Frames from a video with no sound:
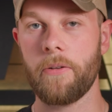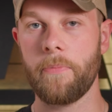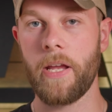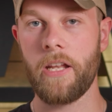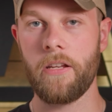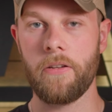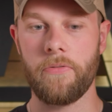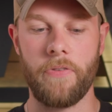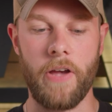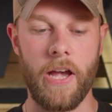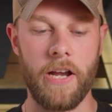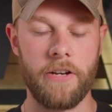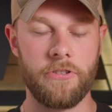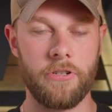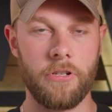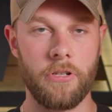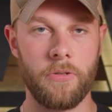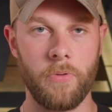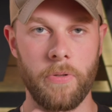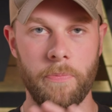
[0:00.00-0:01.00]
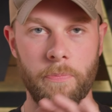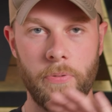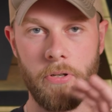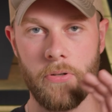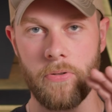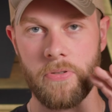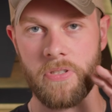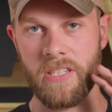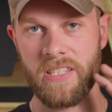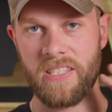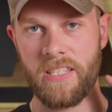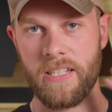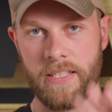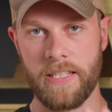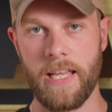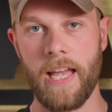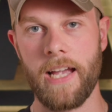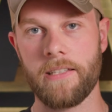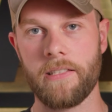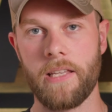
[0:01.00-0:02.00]
manufacturer would produce this
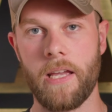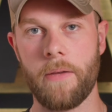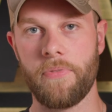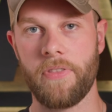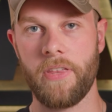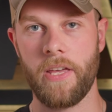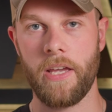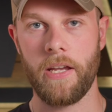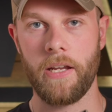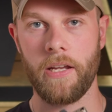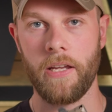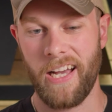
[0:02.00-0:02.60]
exact same thing,